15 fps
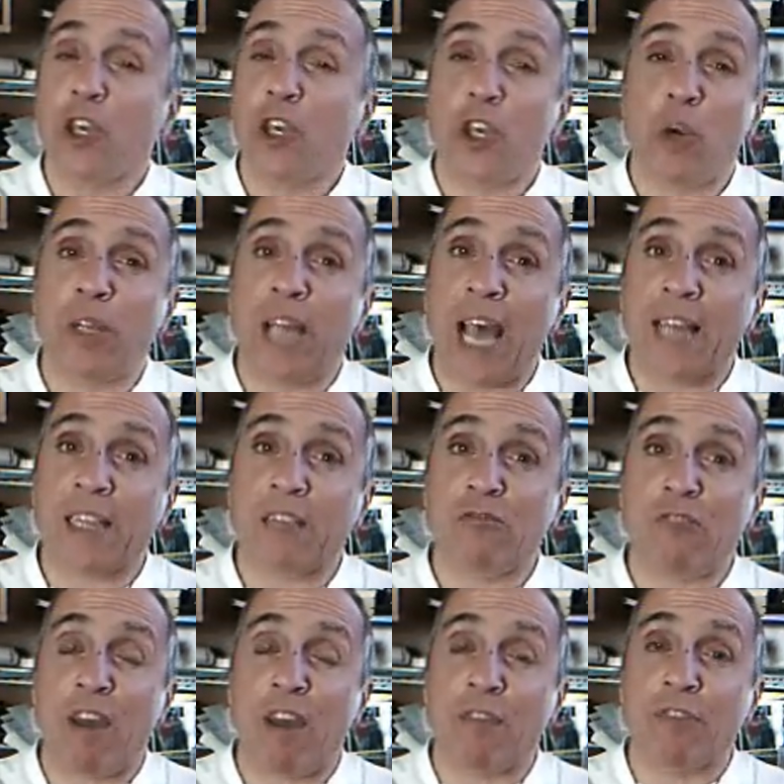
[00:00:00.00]
You are not
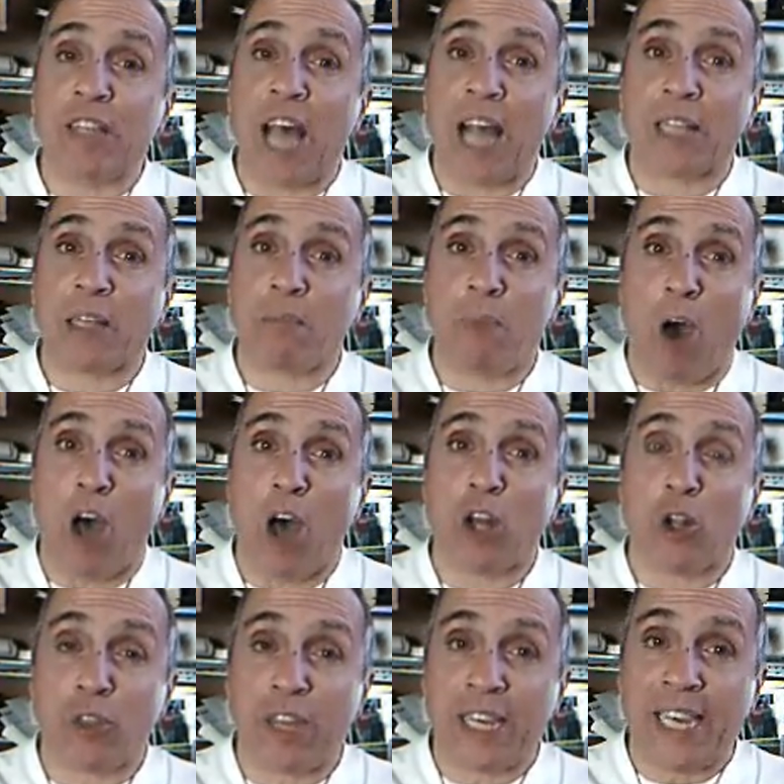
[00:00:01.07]
the Reverend Dr.
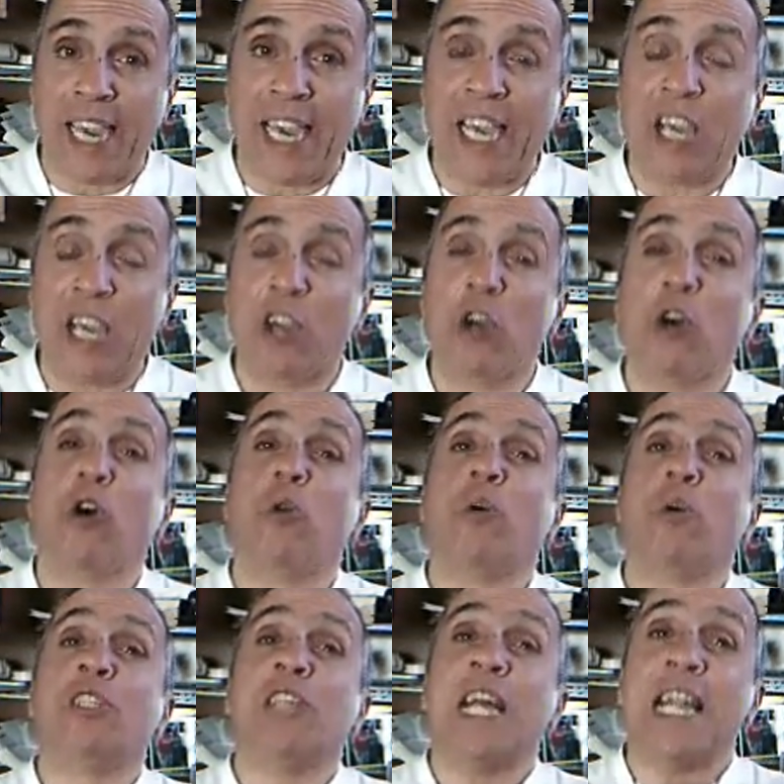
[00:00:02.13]
Martin Luther King, who
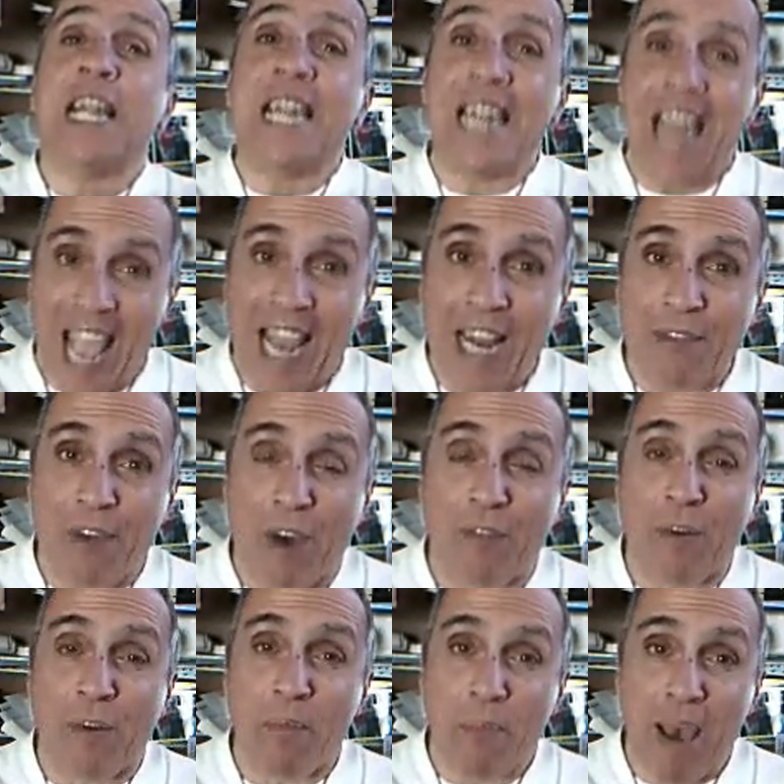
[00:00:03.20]
was a native
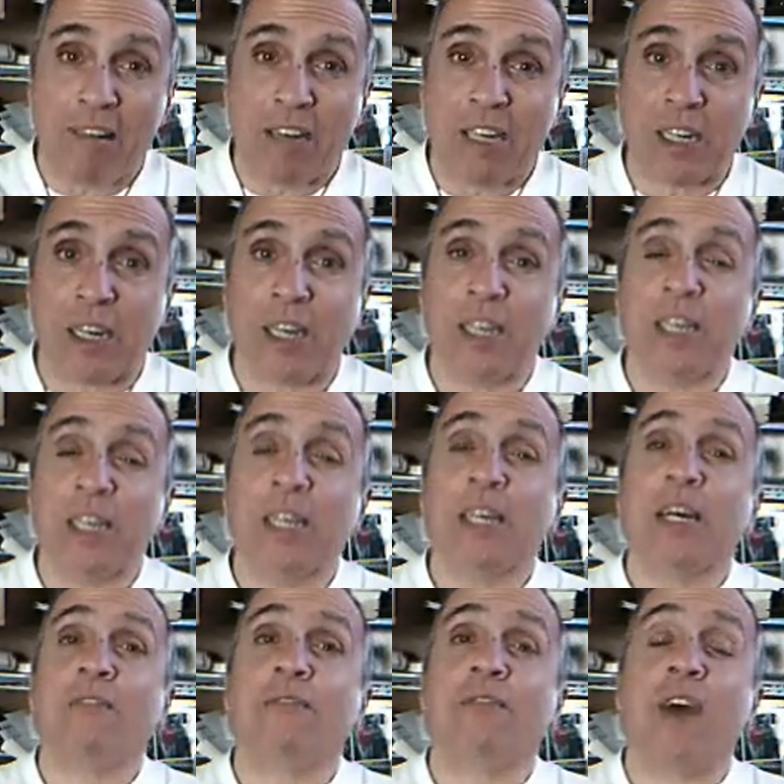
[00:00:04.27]
of America
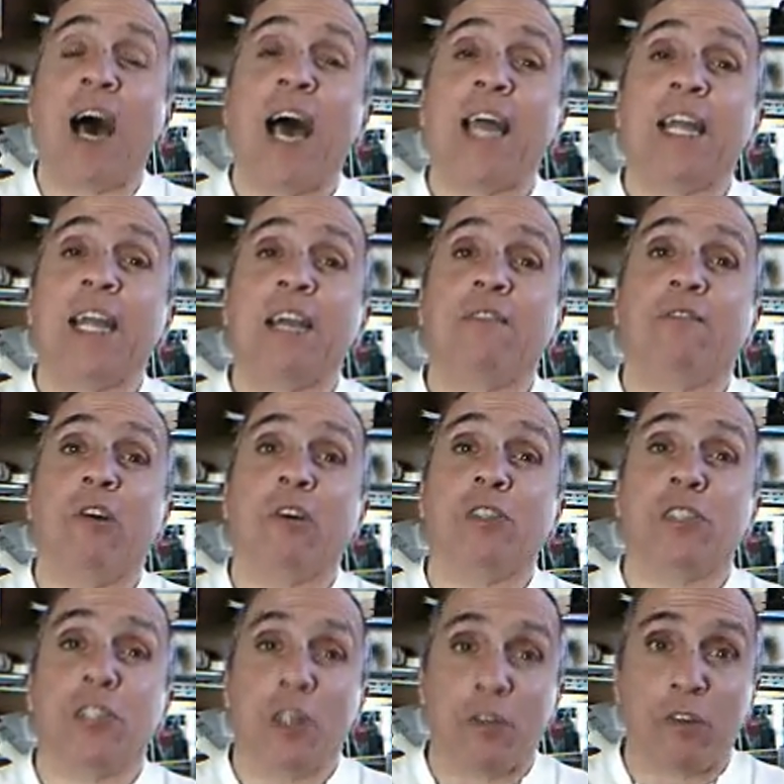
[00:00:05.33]
and fighting for
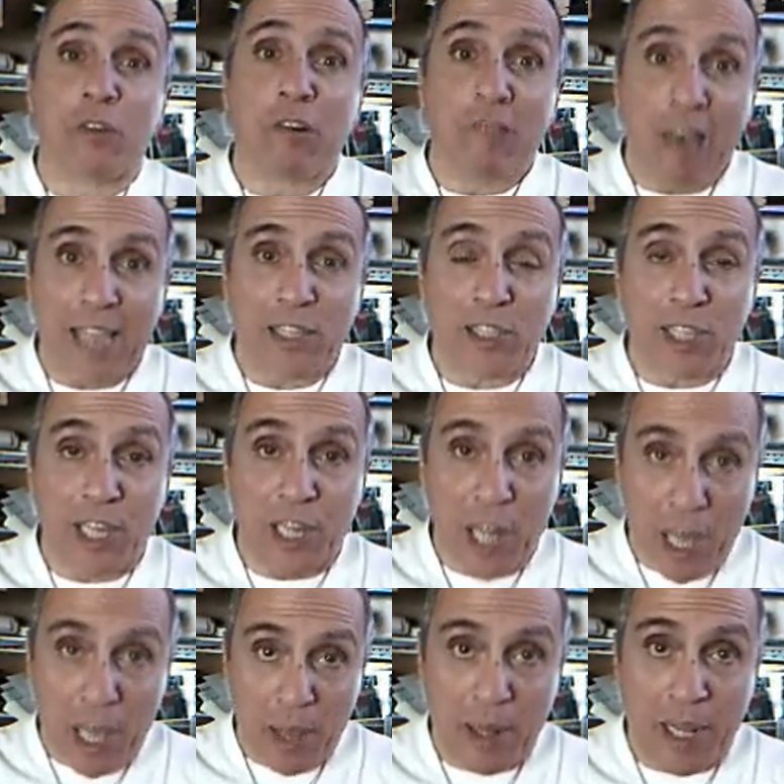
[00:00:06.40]
civil rights
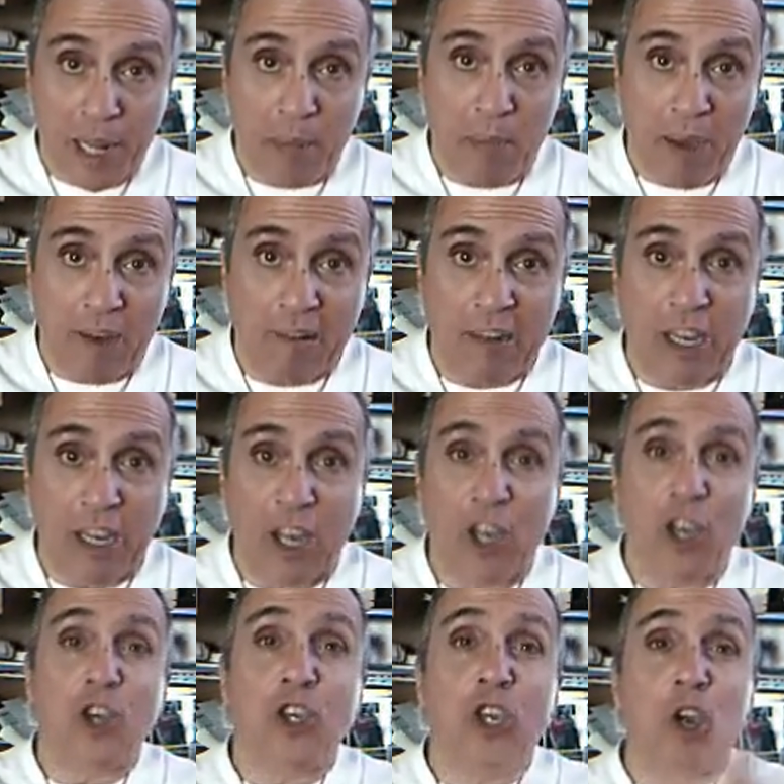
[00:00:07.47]
in America.
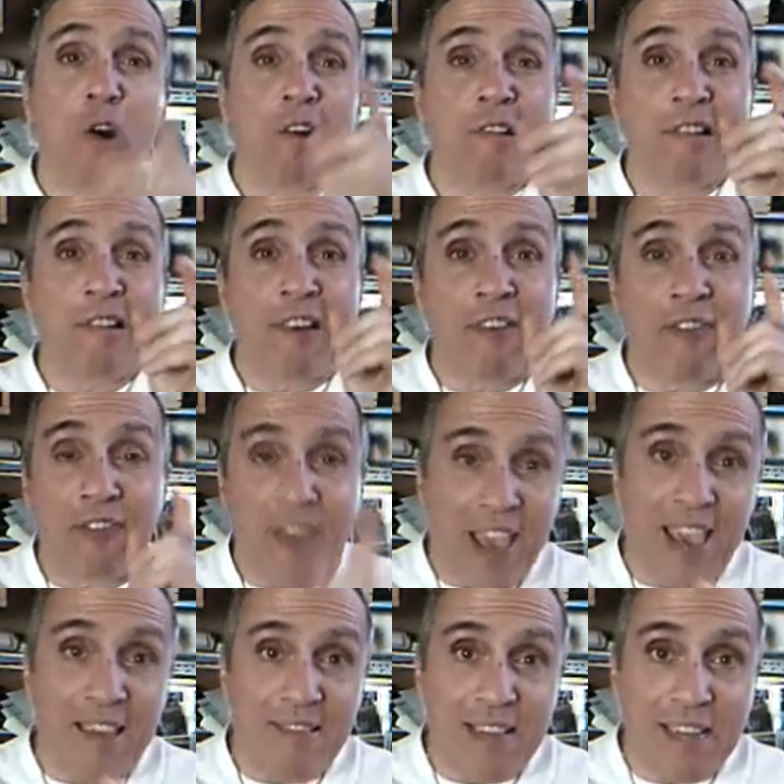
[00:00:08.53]
You are a
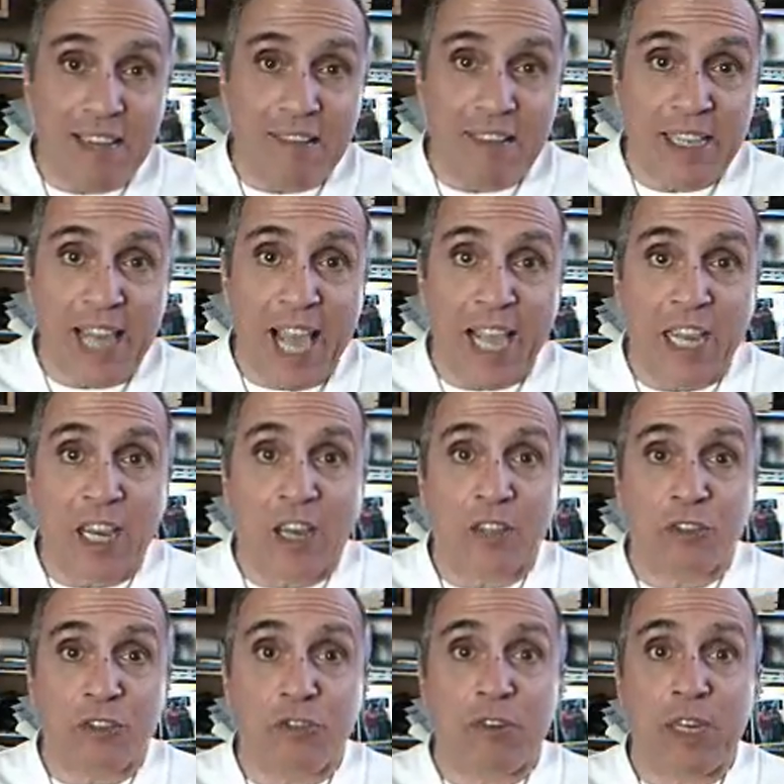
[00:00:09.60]
foreigner in that
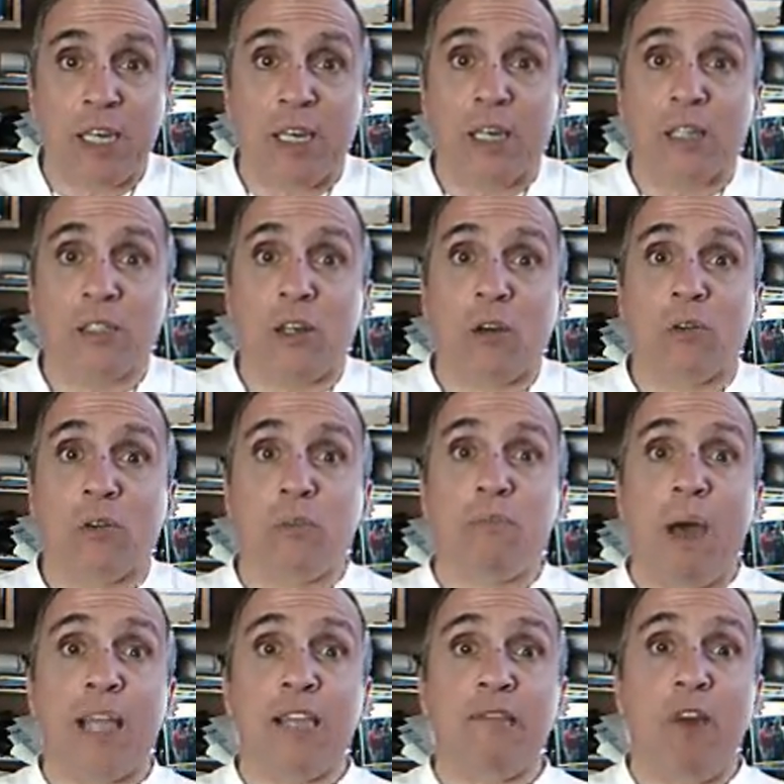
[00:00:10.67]
country, so
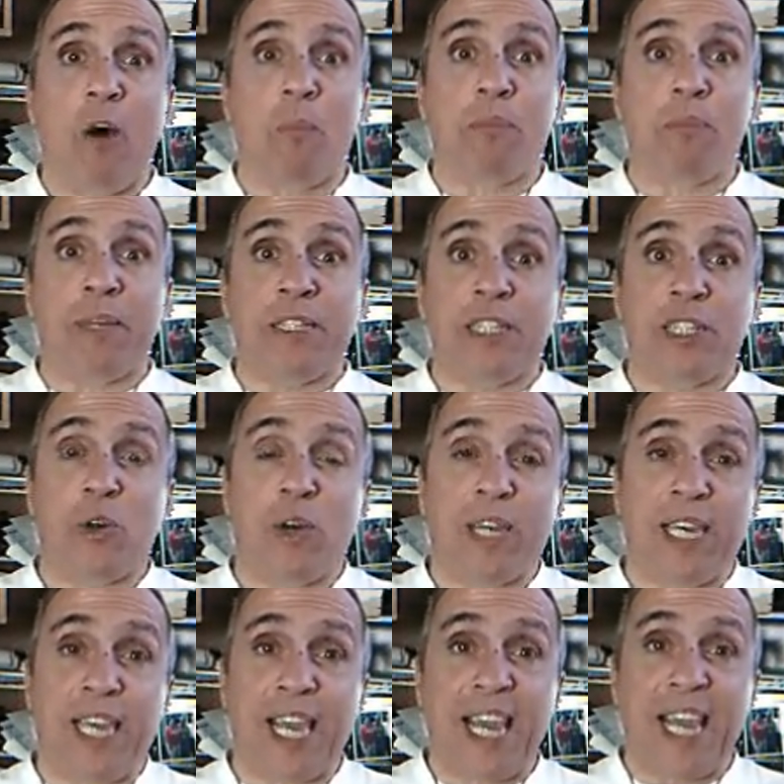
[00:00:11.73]
mind your own business
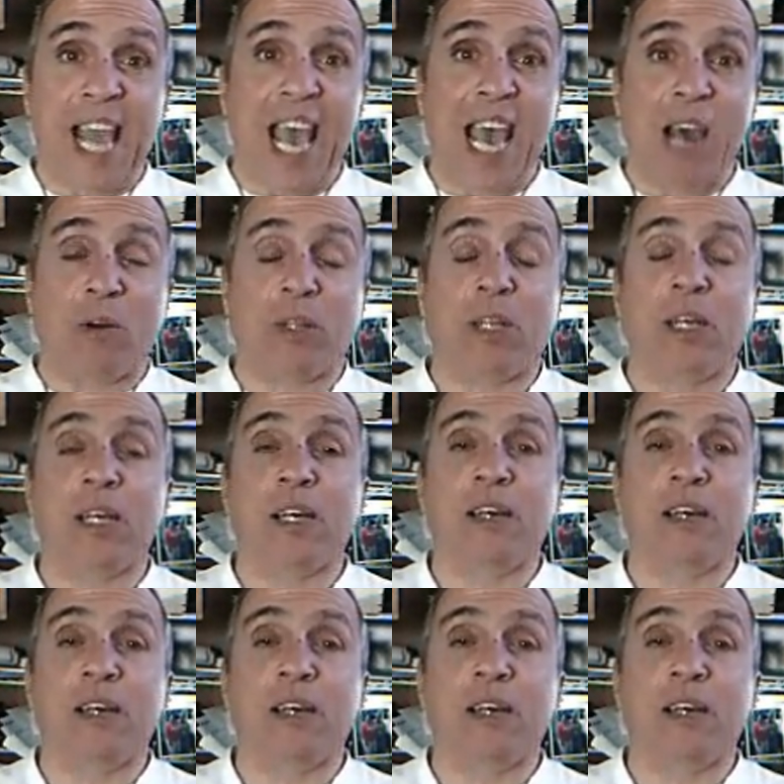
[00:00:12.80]
or get out.